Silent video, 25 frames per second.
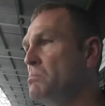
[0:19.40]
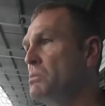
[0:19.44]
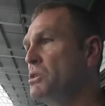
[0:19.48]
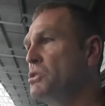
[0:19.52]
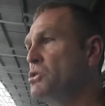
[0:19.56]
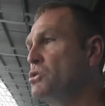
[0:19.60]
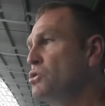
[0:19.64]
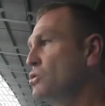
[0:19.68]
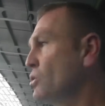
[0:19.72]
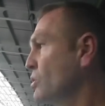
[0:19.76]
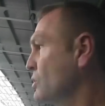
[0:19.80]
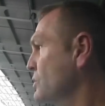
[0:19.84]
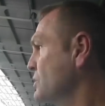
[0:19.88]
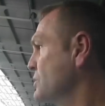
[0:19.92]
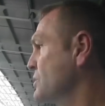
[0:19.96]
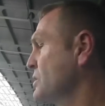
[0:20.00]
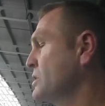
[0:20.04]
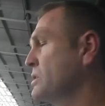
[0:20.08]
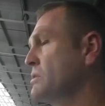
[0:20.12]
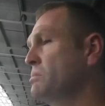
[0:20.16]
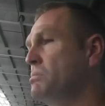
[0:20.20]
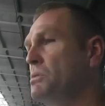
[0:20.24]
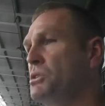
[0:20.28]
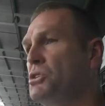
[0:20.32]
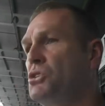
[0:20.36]

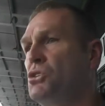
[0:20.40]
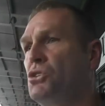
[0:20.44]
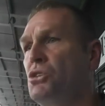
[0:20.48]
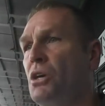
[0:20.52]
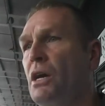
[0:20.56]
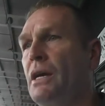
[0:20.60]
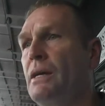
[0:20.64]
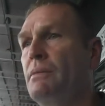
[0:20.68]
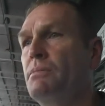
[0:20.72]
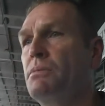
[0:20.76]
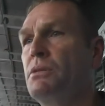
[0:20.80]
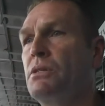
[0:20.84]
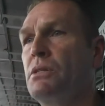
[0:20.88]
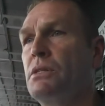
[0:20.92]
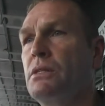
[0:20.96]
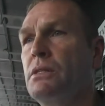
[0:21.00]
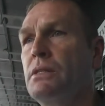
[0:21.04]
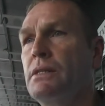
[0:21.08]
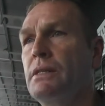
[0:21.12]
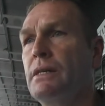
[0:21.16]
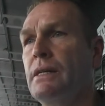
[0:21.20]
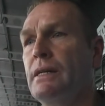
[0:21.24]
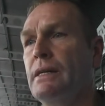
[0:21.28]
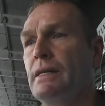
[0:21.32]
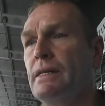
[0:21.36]
misjointed, misshaped,
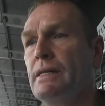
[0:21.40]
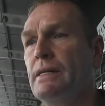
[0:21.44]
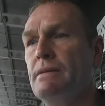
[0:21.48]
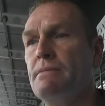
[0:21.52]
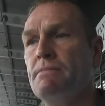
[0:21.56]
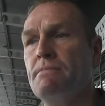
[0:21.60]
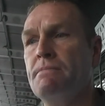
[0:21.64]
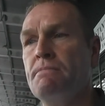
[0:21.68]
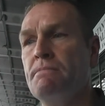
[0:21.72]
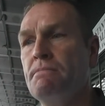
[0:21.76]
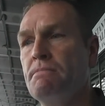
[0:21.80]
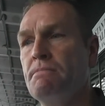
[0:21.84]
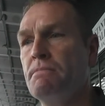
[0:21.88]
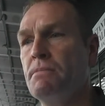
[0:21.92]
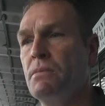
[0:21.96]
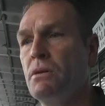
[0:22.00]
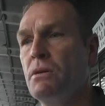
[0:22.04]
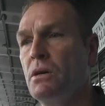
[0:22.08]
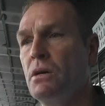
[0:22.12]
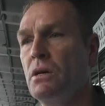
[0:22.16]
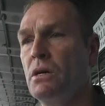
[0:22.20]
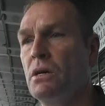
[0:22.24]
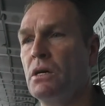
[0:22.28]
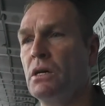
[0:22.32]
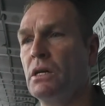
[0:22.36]

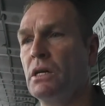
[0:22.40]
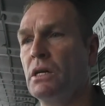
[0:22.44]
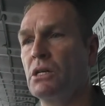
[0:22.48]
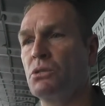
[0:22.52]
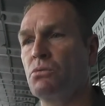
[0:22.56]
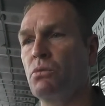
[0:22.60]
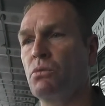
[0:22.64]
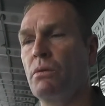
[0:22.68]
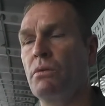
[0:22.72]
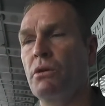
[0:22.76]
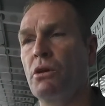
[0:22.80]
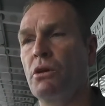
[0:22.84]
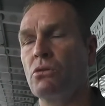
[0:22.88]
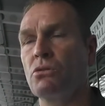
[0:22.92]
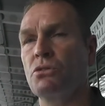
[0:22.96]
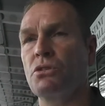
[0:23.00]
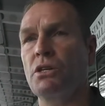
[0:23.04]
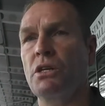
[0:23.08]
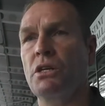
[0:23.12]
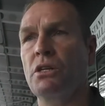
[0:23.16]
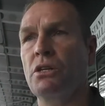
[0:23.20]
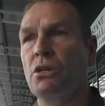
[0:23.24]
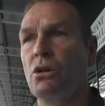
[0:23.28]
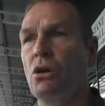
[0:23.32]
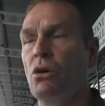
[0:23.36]
and that's why we
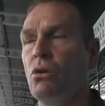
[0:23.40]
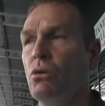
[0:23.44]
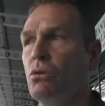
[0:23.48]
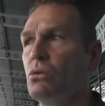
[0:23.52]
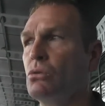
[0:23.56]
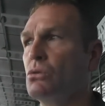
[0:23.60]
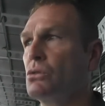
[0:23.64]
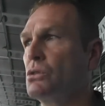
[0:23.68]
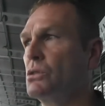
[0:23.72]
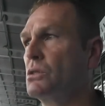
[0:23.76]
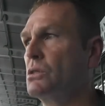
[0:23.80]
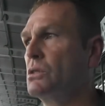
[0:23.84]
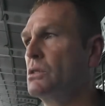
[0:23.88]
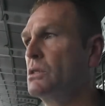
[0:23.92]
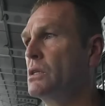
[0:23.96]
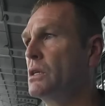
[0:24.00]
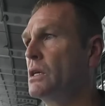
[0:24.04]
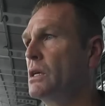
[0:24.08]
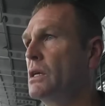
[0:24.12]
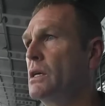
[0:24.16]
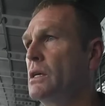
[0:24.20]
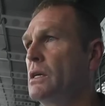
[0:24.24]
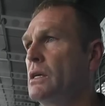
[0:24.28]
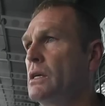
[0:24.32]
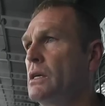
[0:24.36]
conceded the goals.
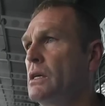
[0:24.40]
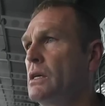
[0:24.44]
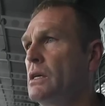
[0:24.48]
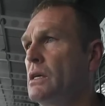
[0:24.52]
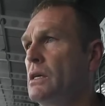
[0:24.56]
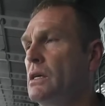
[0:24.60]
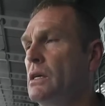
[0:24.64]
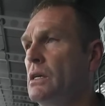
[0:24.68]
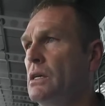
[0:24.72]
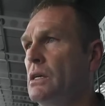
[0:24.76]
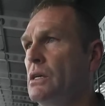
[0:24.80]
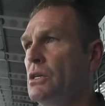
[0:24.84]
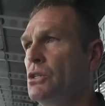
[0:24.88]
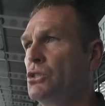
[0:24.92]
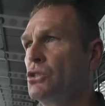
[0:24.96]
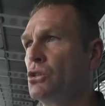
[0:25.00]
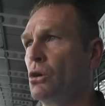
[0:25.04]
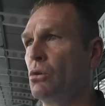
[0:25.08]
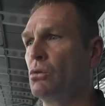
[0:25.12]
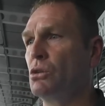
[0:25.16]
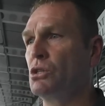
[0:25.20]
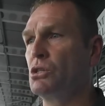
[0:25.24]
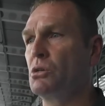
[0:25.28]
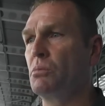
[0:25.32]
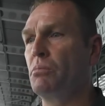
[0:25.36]
And
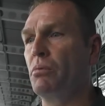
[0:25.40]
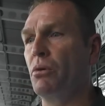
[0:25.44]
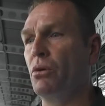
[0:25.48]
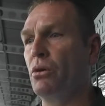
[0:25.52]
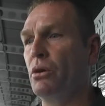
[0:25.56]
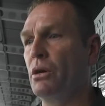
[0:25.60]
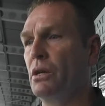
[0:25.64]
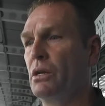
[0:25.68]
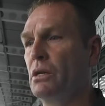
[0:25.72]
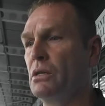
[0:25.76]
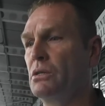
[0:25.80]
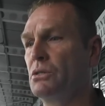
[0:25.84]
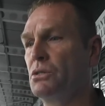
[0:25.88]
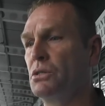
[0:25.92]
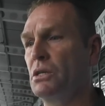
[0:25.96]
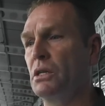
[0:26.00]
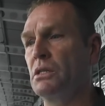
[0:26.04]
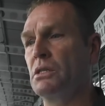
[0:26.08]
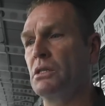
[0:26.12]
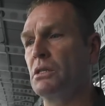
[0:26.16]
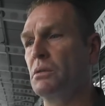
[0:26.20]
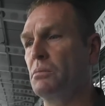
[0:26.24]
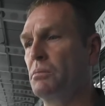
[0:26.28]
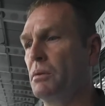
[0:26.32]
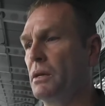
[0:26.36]
so disappointed,
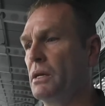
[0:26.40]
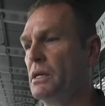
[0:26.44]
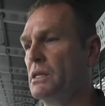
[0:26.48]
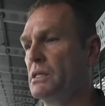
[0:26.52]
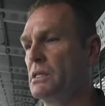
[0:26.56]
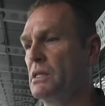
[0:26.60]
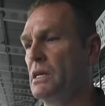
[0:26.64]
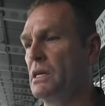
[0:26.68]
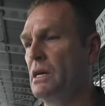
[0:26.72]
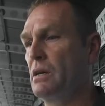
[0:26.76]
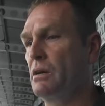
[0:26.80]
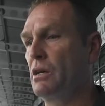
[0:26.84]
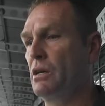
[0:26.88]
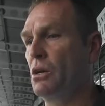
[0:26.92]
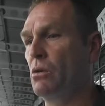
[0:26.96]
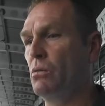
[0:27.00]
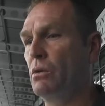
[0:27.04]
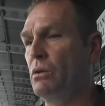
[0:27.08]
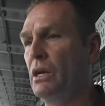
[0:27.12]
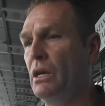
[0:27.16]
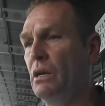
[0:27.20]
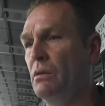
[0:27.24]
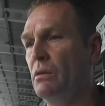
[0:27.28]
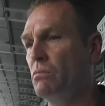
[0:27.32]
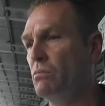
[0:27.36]
said to the players there, you know,
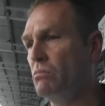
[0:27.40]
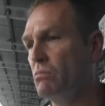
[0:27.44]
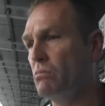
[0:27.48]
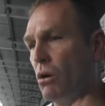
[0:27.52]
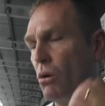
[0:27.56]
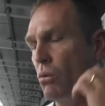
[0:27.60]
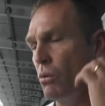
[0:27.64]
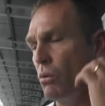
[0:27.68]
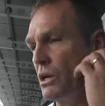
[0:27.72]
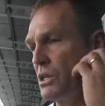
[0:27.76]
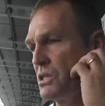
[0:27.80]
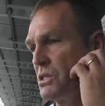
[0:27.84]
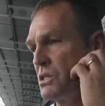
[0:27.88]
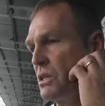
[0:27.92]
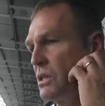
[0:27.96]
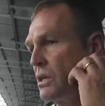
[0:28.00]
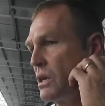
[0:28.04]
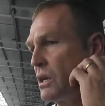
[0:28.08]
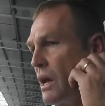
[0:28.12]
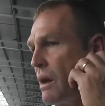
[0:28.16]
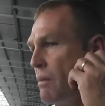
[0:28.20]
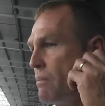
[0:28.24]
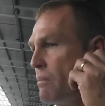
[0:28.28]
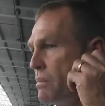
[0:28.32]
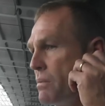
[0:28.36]
we need more winners in
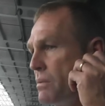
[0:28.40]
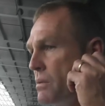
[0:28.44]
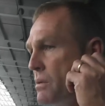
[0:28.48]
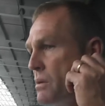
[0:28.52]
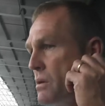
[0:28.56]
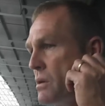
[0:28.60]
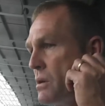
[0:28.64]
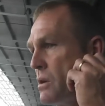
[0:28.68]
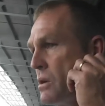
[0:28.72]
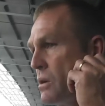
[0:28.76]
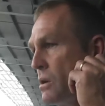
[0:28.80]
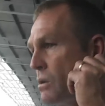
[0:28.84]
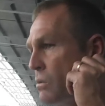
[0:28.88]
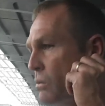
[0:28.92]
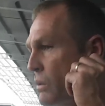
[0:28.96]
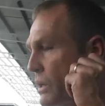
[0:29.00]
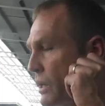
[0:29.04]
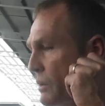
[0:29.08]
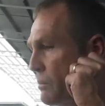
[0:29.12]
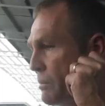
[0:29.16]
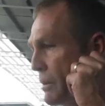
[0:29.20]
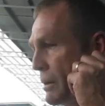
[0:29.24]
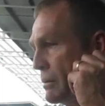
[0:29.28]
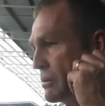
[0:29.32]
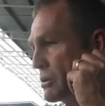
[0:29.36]
the camp.
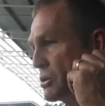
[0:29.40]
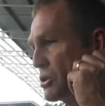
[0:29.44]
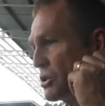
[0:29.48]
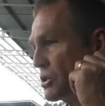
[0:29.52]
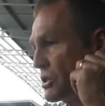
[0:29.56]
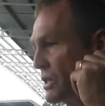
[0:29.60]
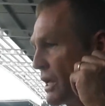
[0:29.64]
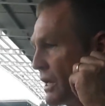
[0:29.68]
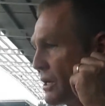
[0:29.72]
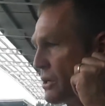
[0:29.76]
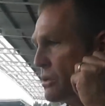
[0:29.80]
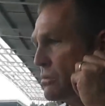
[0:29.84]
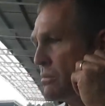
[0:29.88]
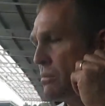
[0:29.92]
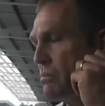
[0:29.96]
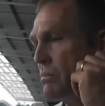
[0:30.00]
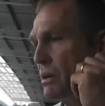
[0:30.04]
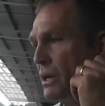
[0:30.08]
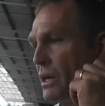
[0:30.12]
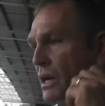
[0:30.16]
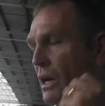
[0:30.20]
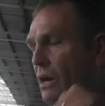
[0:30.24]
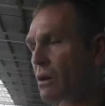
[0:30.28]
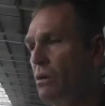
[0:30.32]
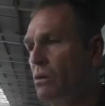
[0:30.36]
We need people to stand up
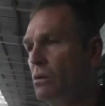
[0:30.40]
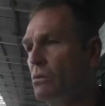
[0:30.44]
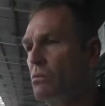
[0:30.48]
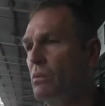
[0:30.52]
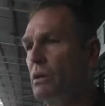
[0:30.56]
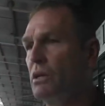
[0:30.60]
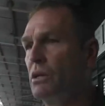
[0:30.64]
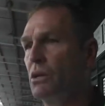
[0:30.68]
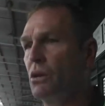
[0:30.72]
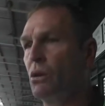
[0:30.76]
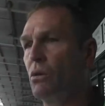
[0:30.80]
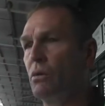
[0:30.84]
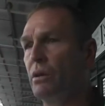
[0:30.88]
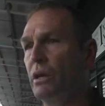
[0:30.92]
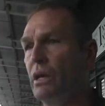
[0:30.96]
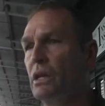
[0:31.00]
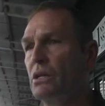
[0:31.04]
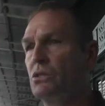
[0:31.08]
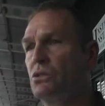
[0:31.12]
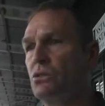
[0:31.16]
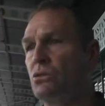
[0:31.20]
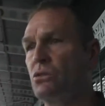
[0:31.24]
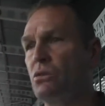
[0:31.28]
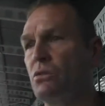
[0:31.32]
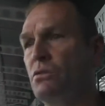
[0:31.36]
and be counted when the going
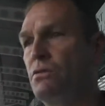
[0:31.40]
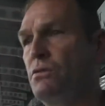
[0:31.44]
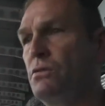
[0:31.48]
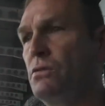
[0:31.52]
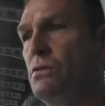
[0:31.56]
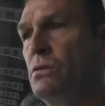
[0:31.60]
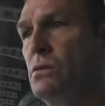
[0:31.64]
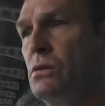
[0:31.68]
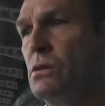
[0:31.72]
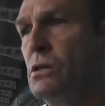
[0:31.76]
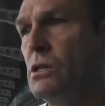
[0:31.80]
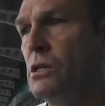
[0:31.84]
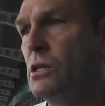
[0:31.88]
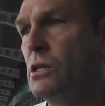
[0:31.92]
gets tough.